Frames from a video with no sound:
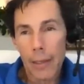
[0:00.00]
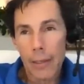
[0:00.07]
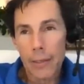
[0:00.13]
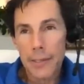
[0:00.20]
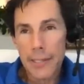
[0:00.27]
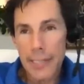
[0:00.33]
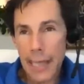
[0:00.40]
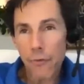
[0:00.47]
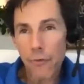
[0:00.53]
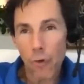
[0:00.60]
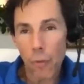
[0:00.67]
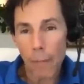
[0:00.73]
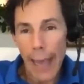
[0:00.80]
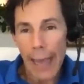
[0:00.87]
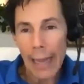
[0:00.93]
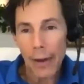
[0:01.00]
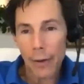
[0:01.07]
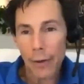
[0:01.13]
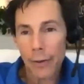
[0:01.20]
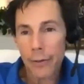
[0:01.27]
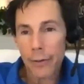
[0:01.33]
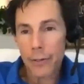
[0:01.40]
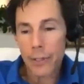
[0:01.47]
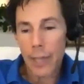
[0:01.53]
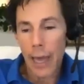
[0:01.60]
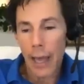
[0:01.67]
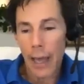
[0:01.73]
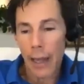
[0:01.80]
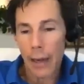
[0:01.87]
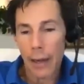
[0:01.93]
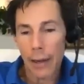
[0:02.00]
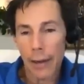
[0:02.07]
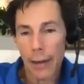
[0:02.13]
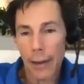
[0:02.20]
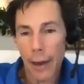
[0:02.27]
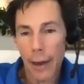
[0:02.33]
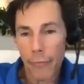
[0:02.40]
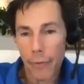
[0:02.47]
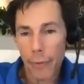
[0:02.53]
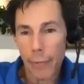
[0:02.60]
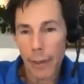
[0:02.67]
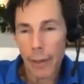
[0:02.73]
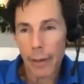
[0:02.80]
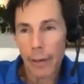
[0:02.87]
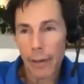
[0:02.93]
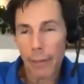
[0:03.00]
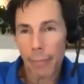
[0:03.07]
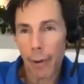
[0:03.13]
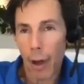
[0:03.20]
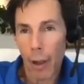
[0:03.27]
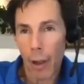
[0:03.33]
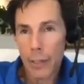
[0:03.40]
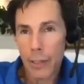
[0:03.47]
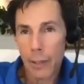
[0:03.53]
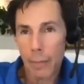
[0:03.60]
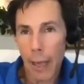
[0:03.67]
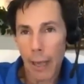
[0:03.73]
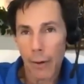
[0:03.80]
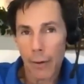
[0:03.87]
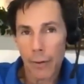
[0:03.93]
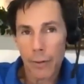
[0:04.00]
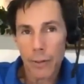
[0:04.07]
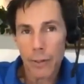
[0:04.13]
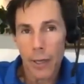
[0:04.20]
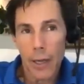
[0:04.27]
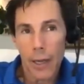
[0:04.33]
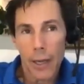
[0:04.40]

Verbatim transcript: central bankers and government policymakers